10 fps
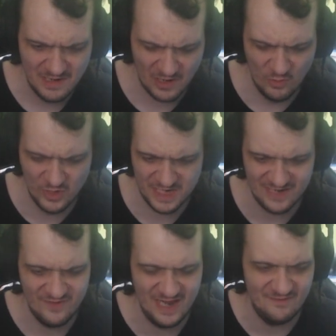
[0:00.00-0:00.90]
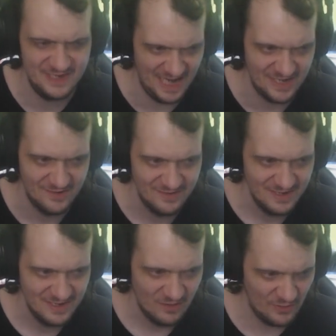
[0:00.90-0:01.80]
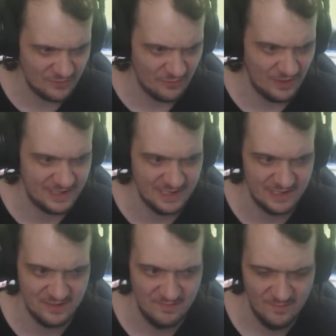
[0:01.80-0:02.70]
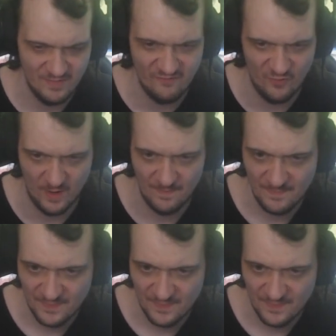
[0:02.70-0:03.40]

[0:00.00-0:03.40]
rules that we have said on the congregation before.